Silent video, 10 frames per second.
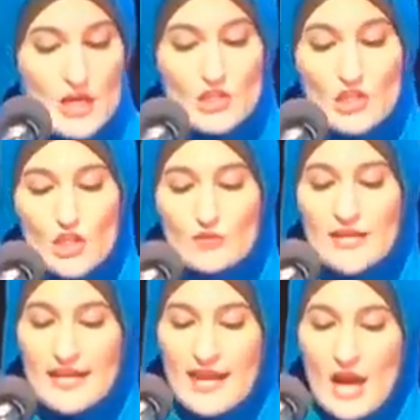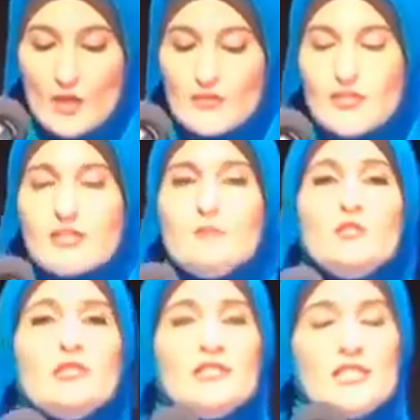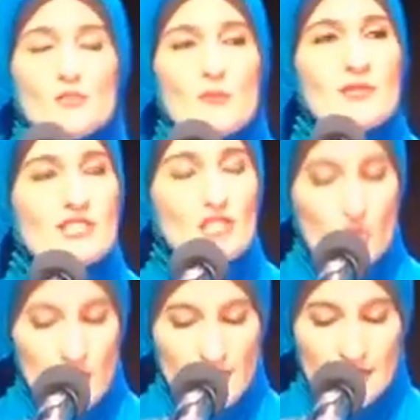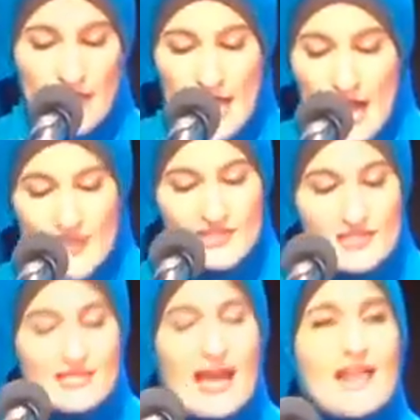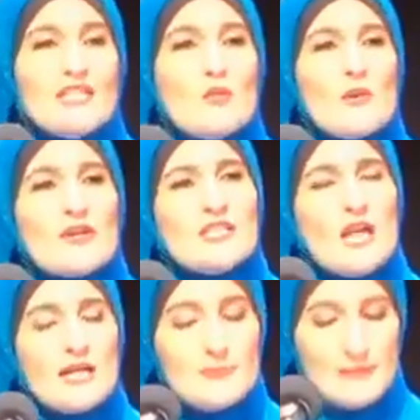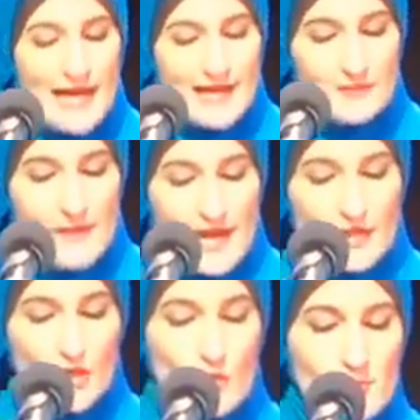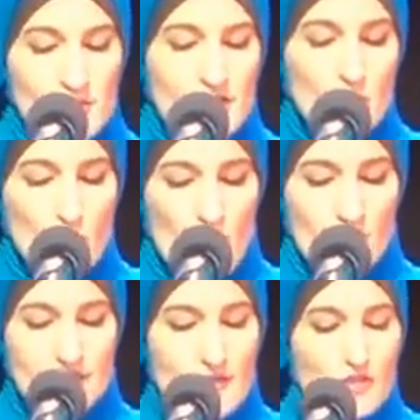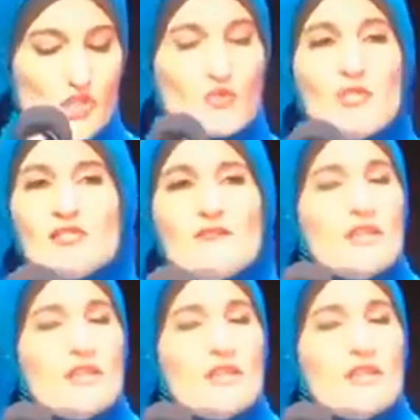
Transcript: To create healthy communities, we must create a society where a young black man or woman can walk down the streets of their